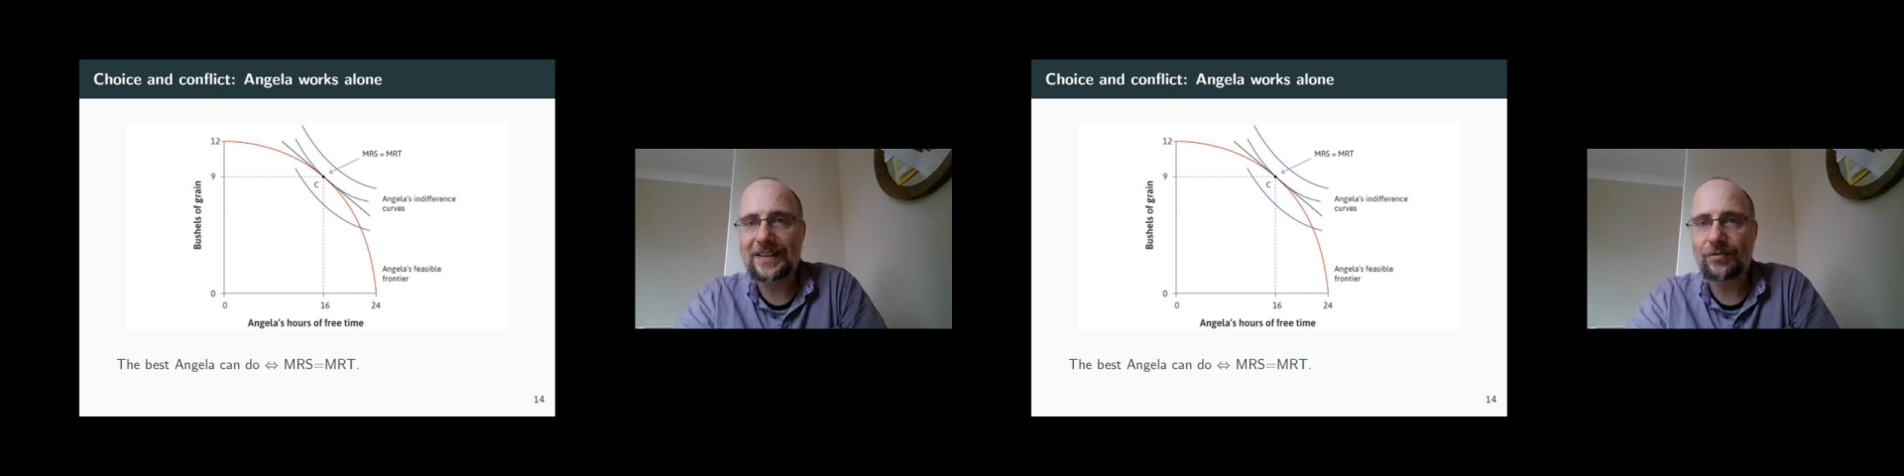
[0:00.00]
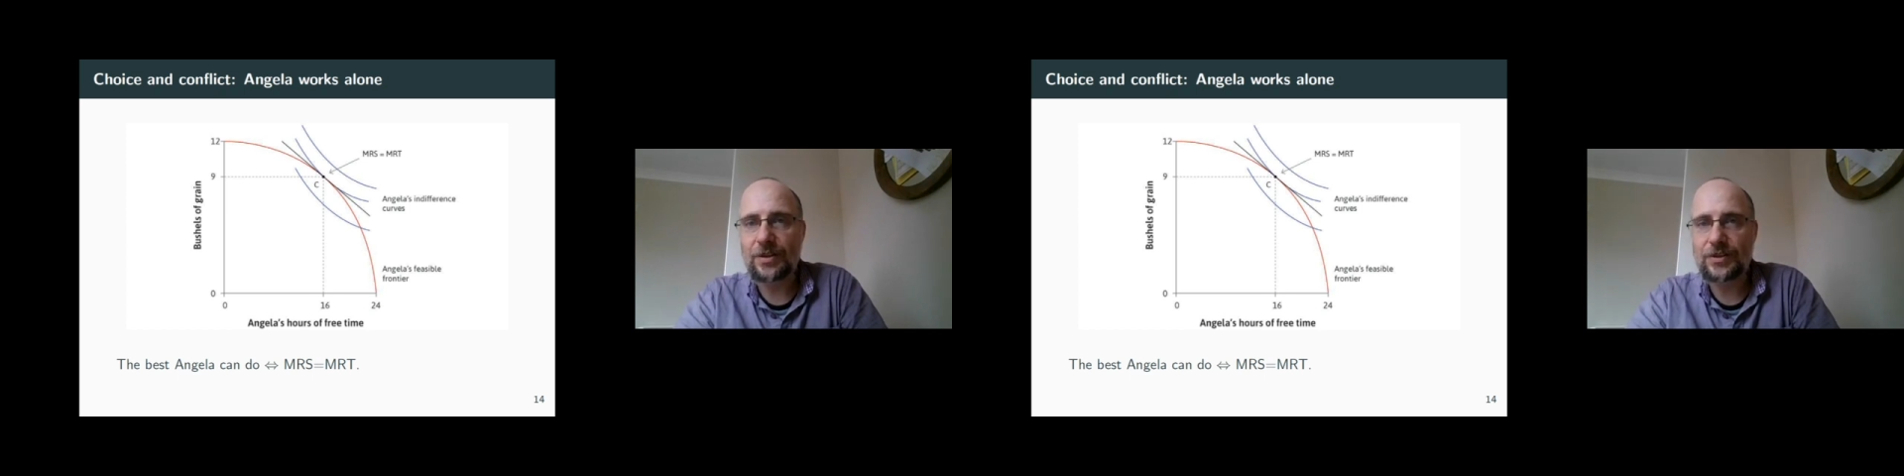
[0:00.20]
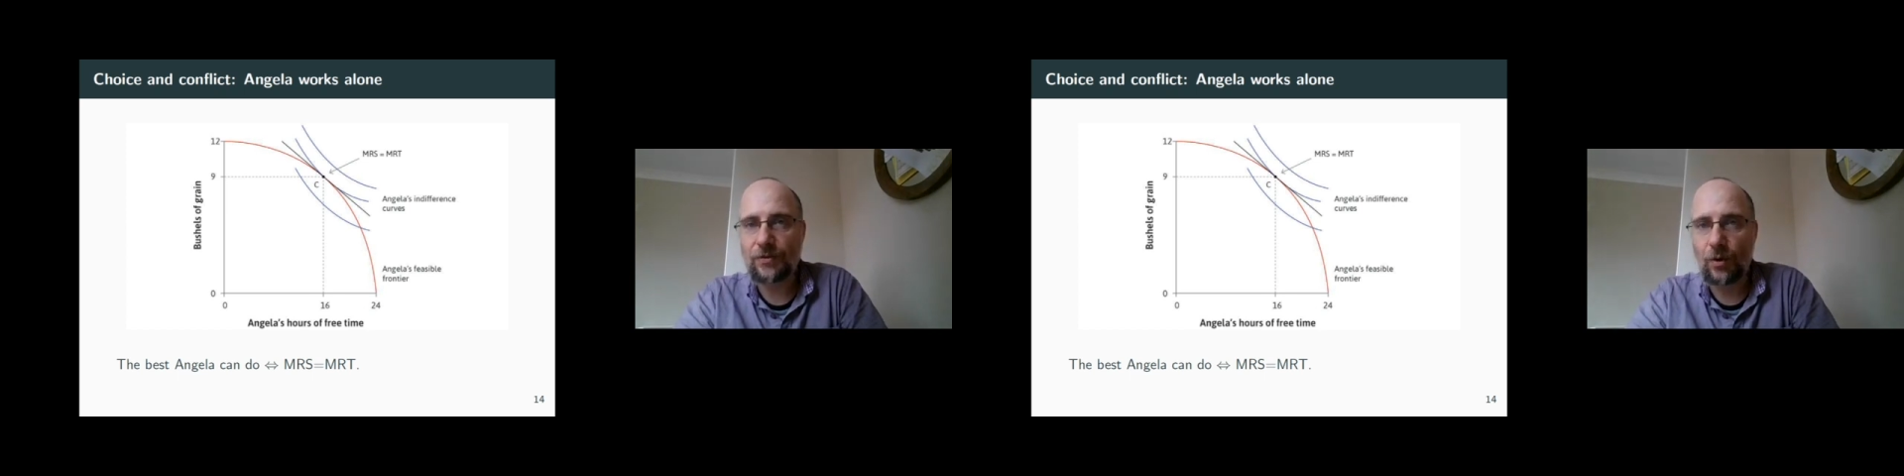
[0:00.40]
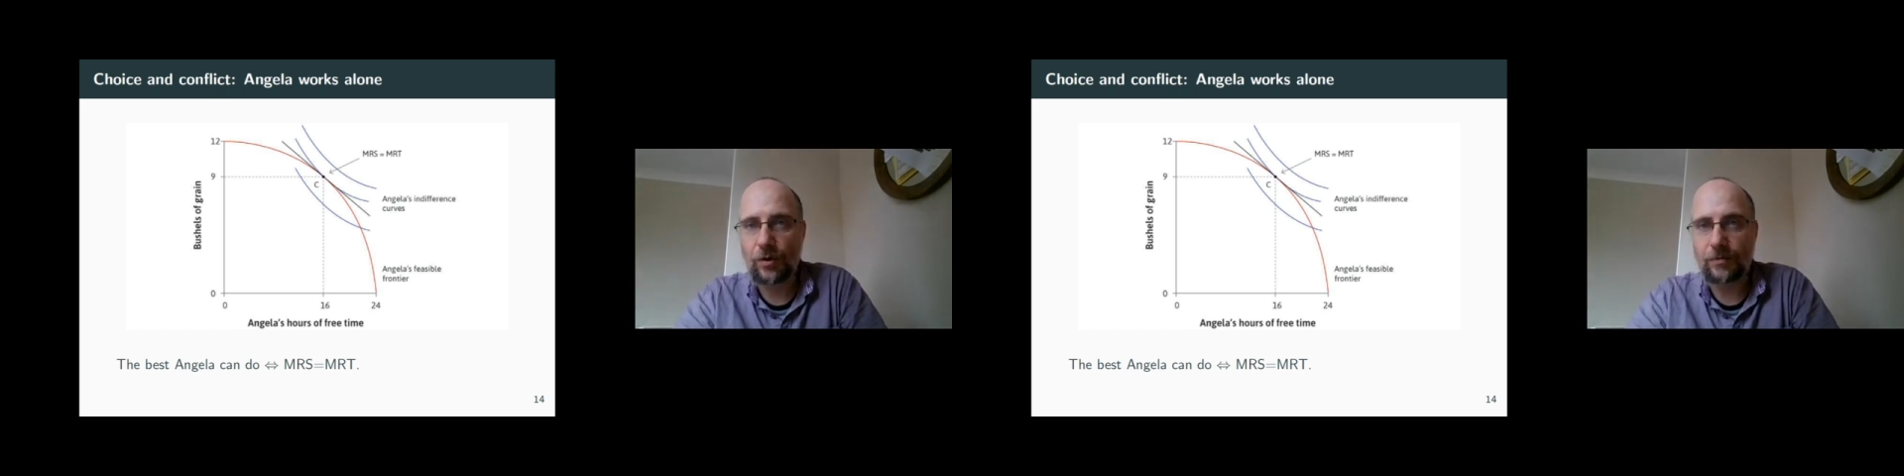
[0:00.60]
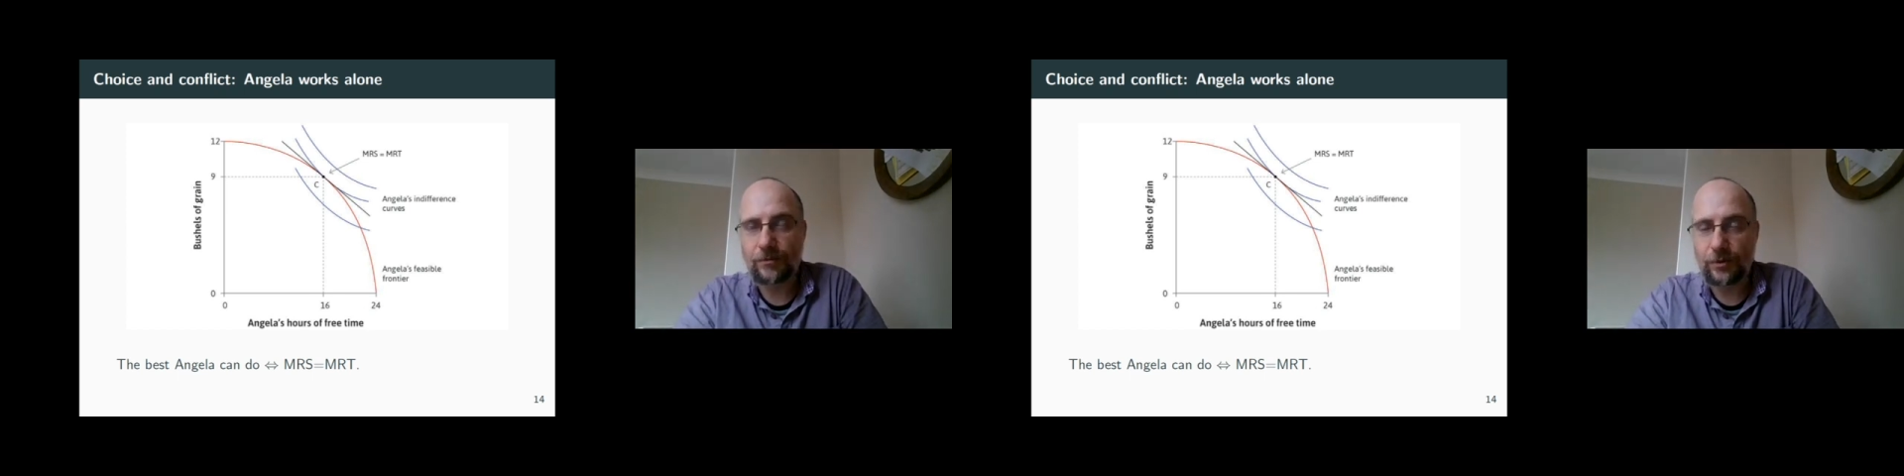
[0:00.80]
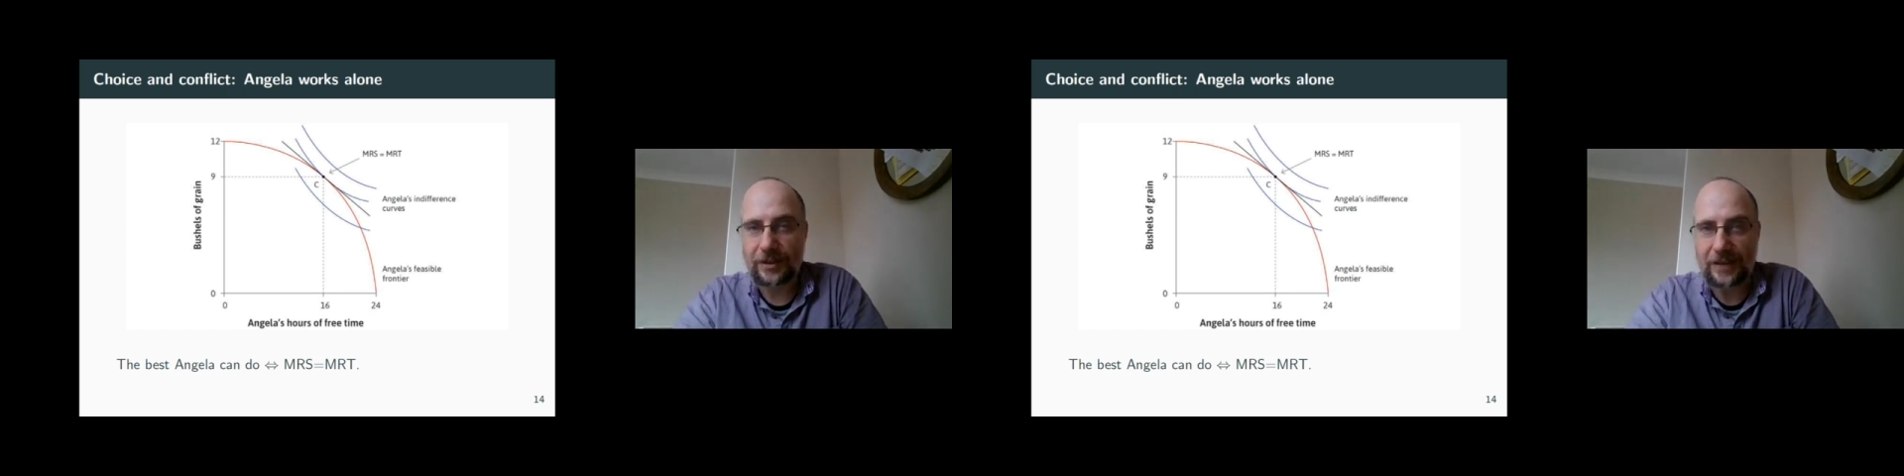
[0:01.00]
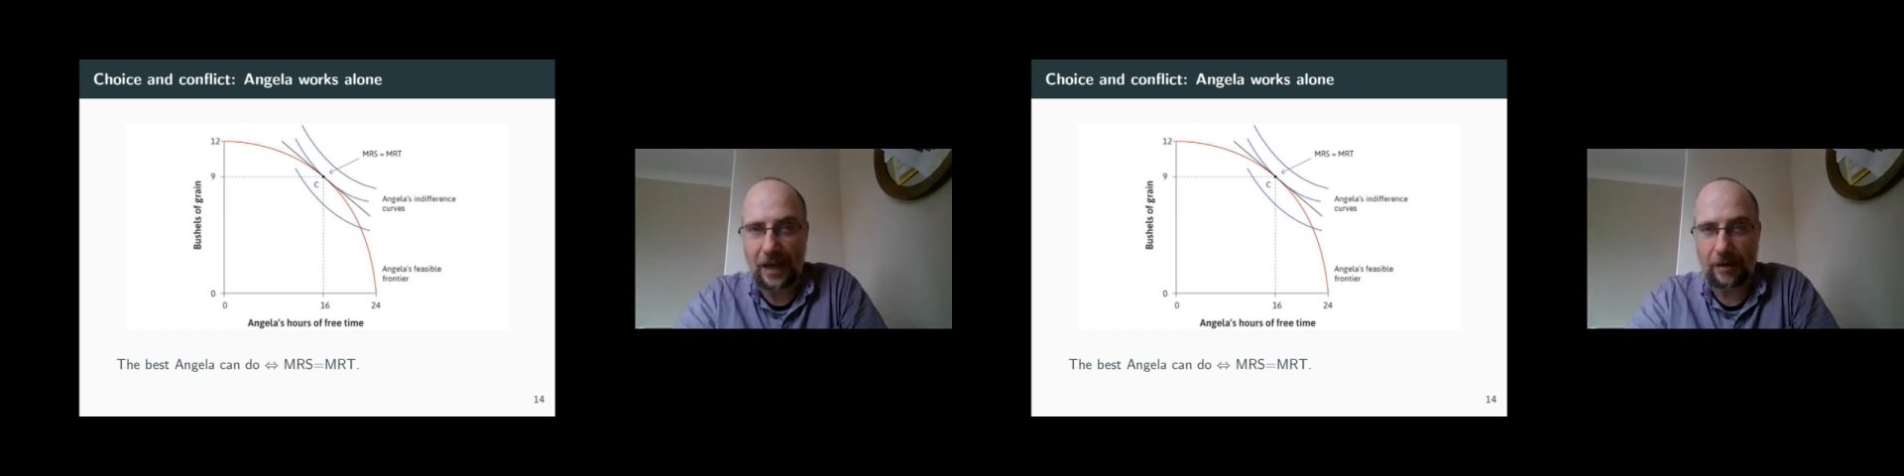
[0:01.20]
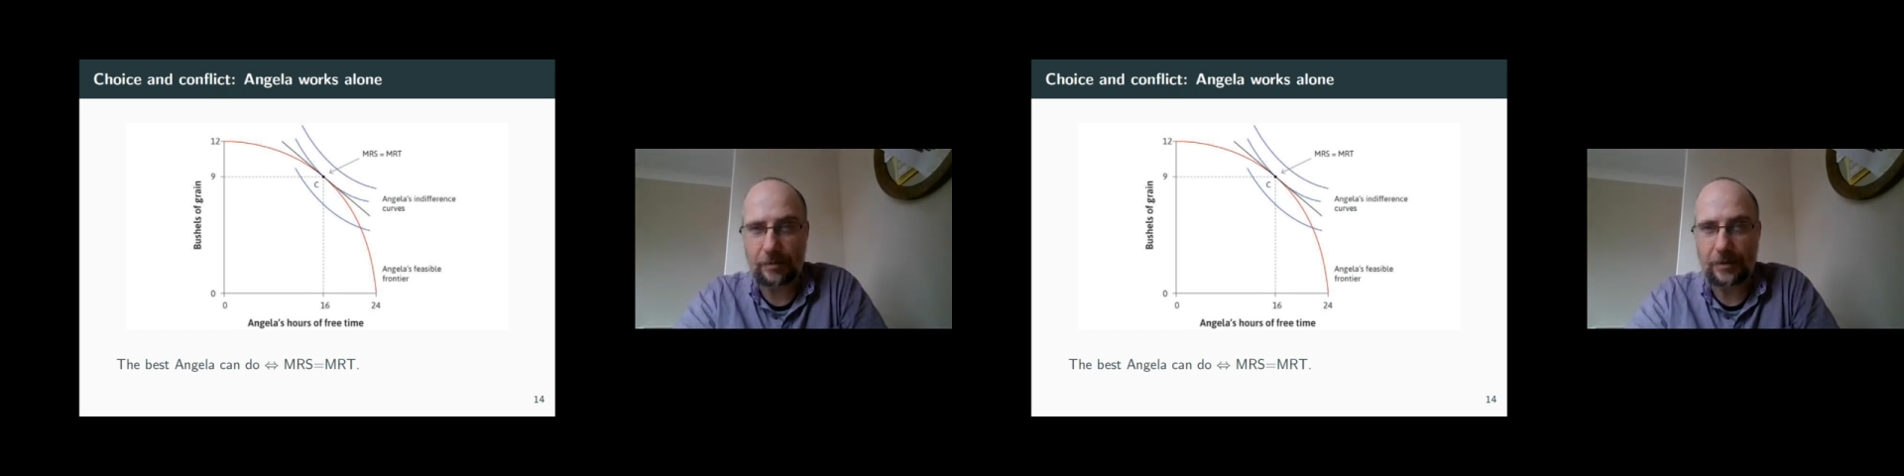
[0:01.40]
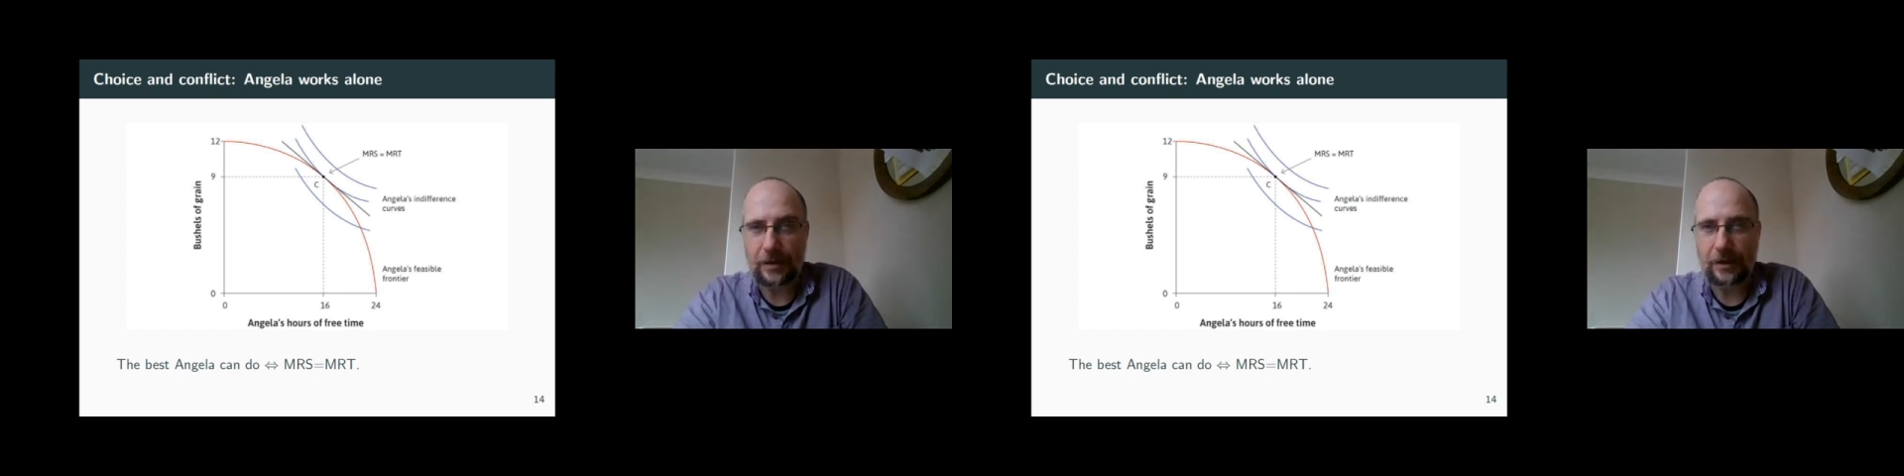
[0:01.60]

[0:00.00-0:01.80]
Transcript: transform free time